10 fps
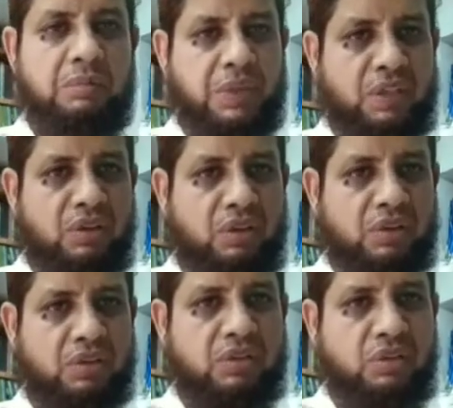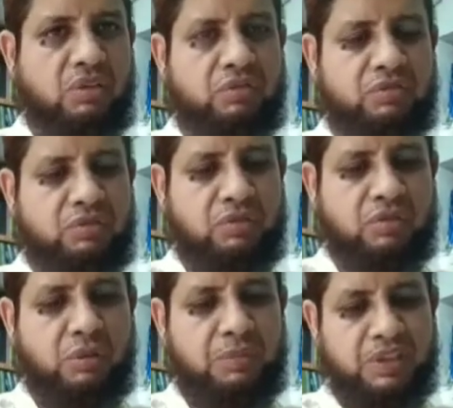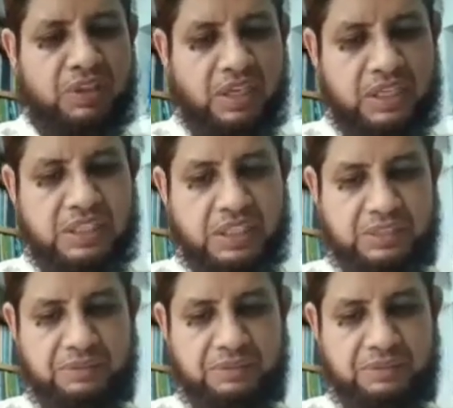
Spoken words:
periods of COVID-19.